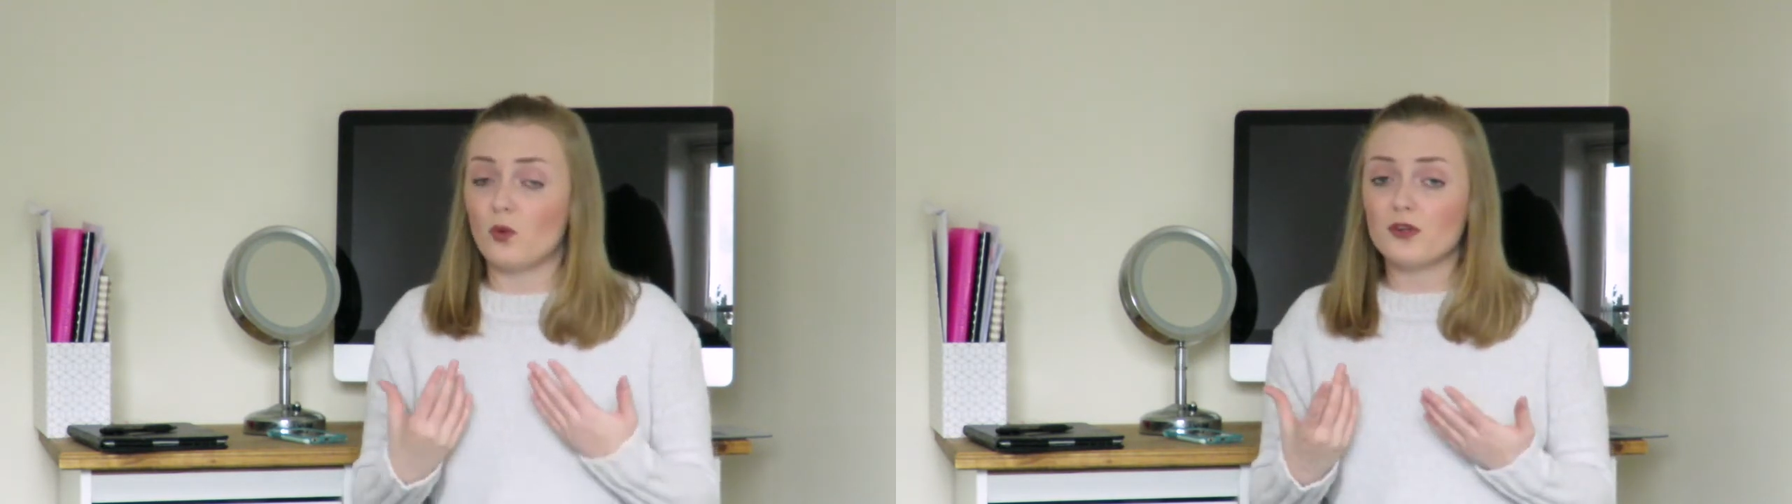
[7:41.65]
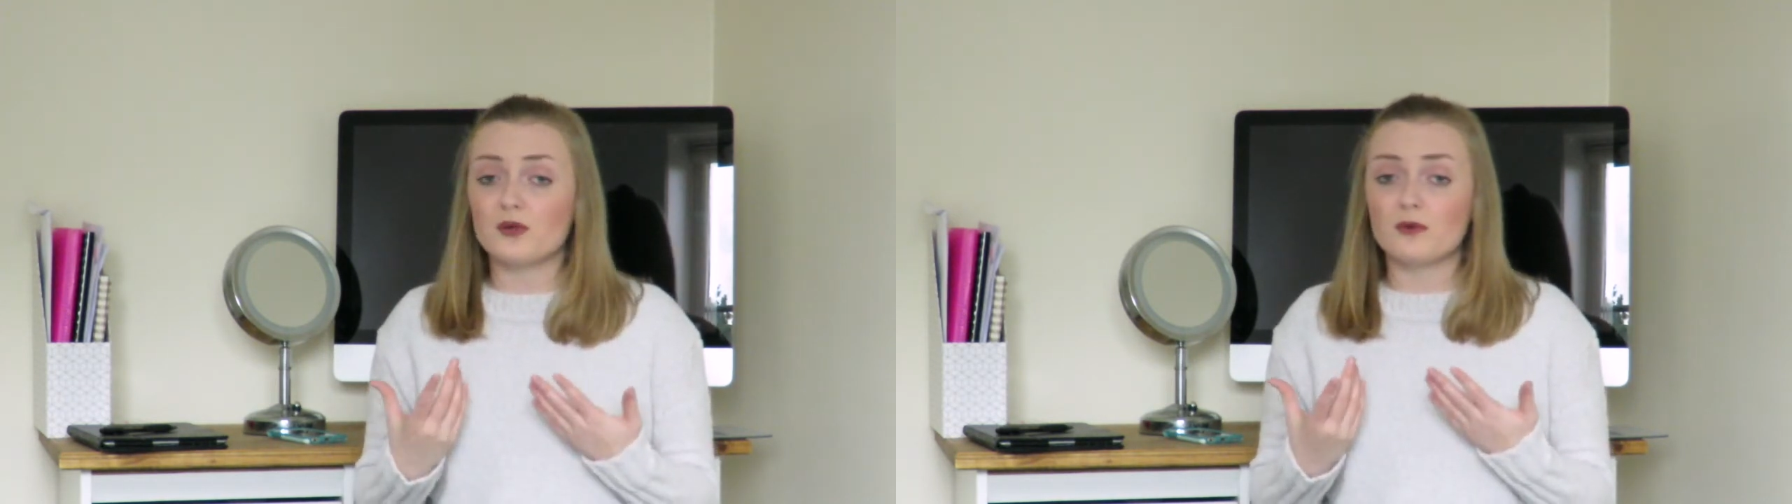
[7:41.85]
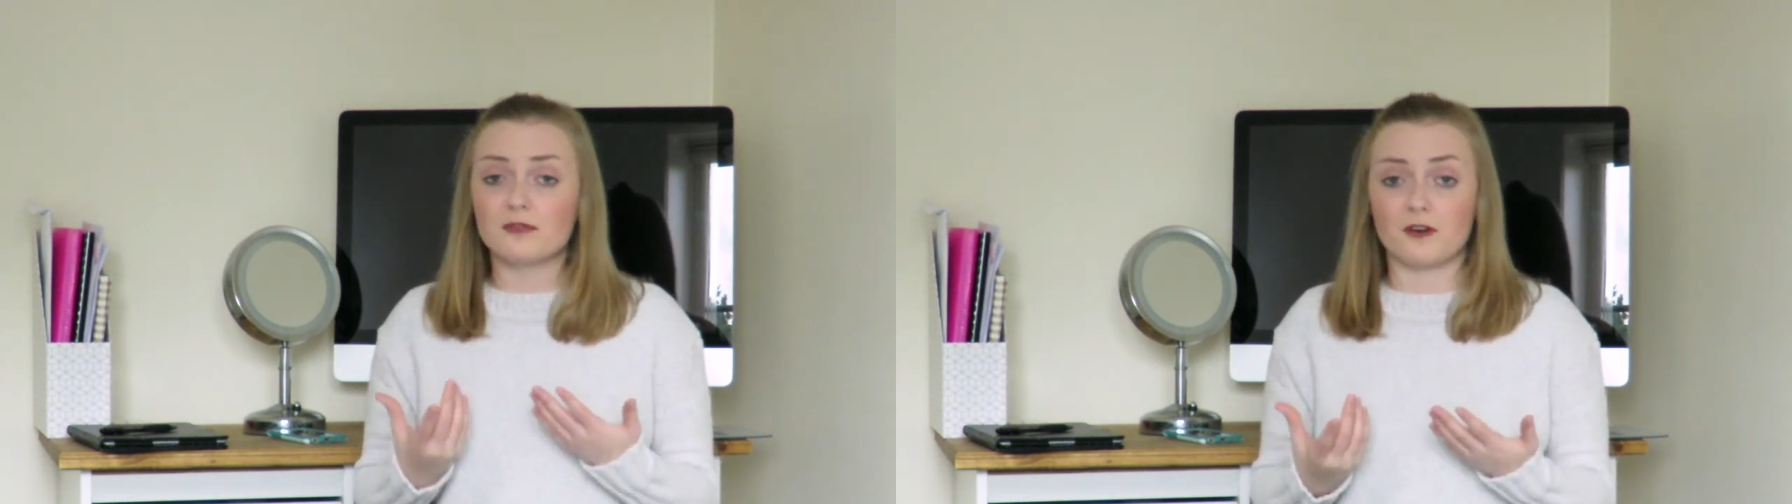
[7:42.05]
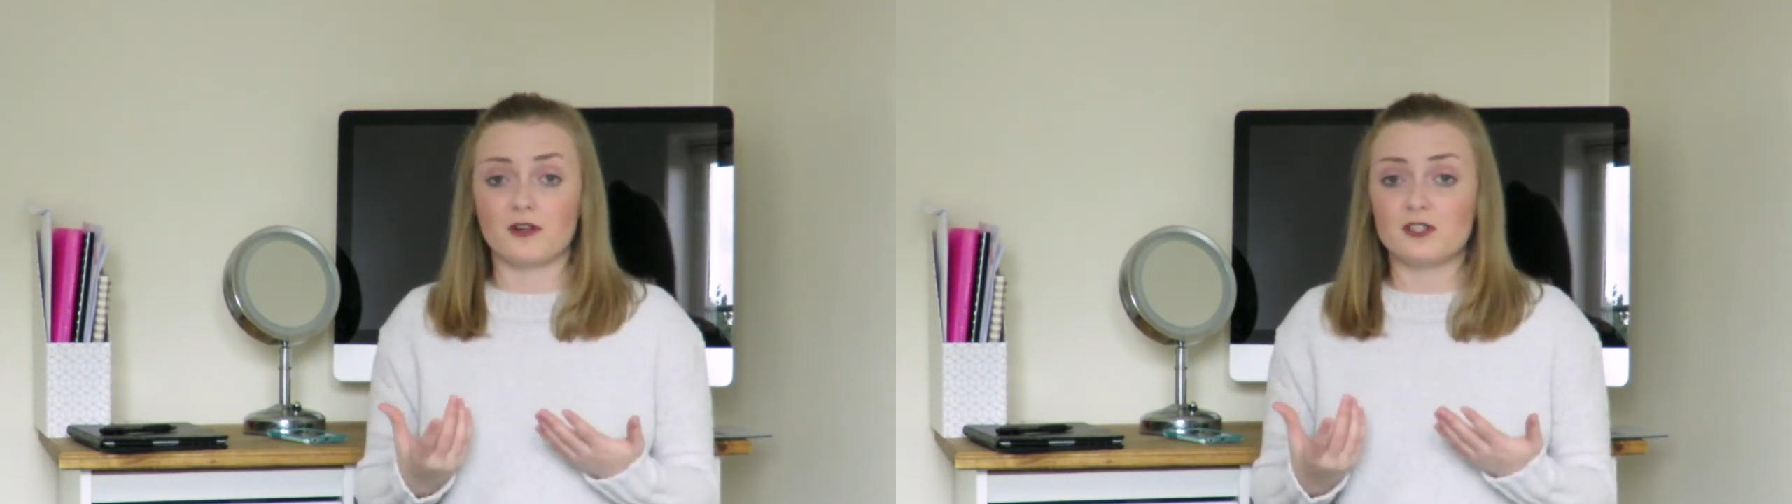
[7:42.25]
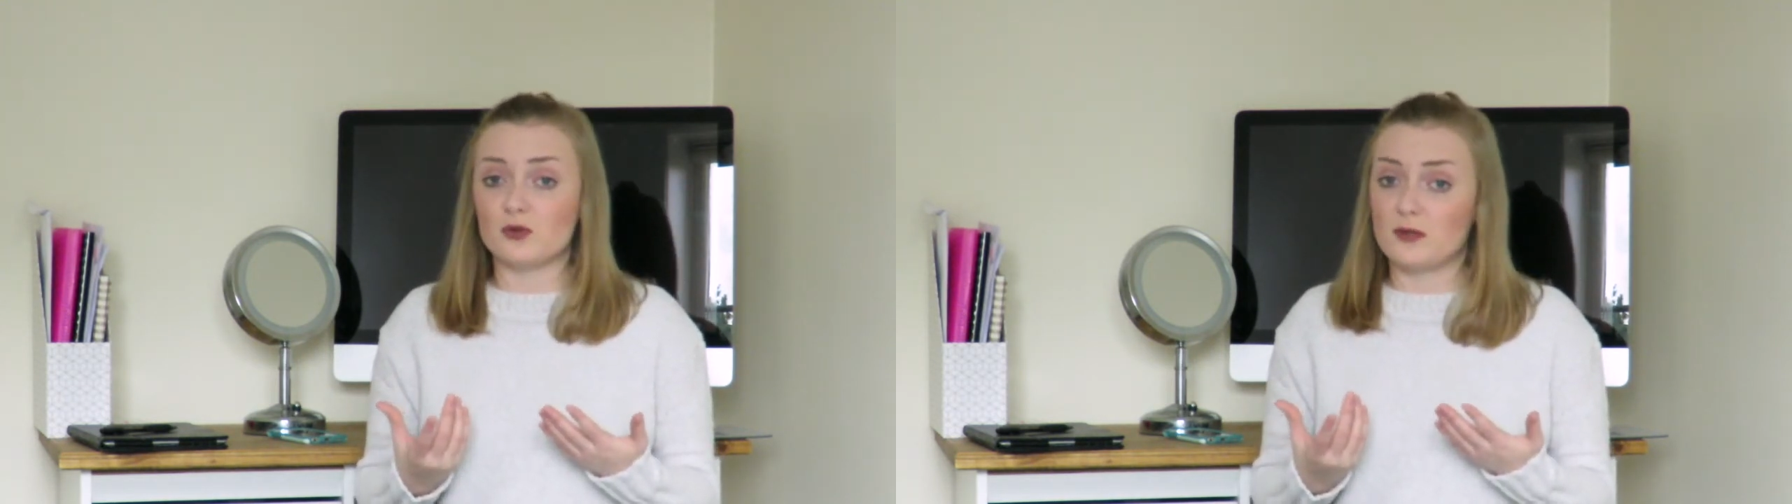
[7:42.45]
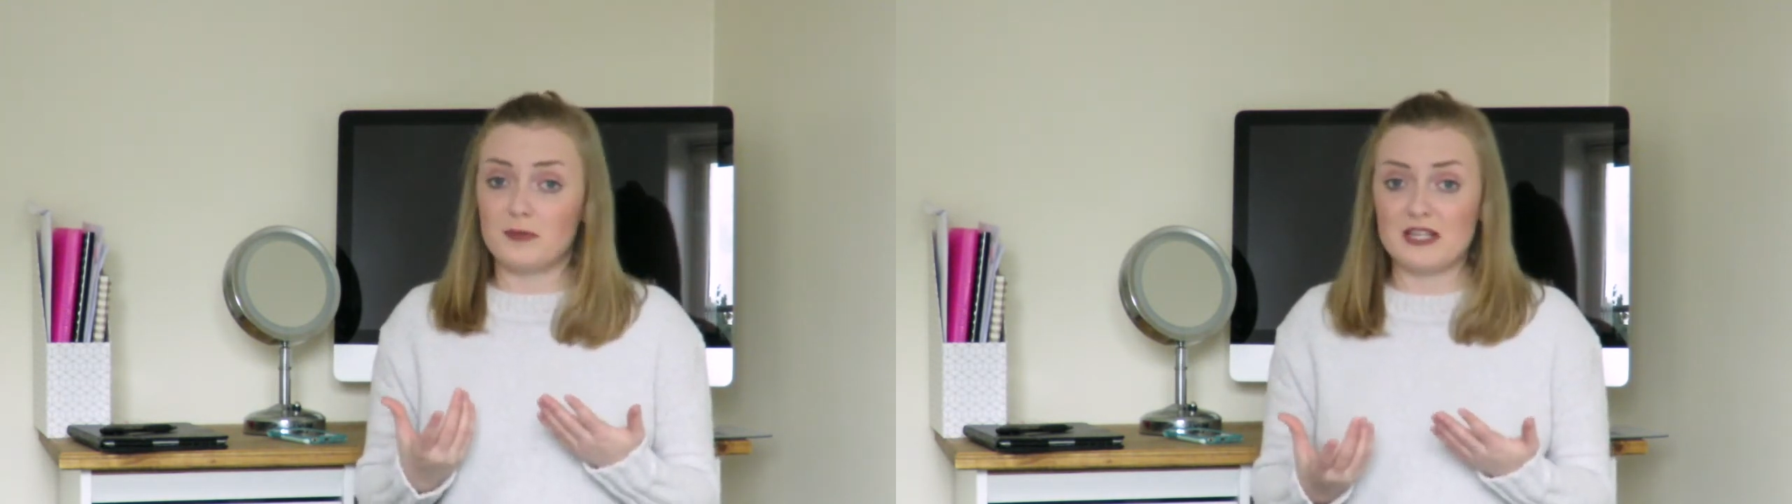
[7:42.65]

what you will find doing a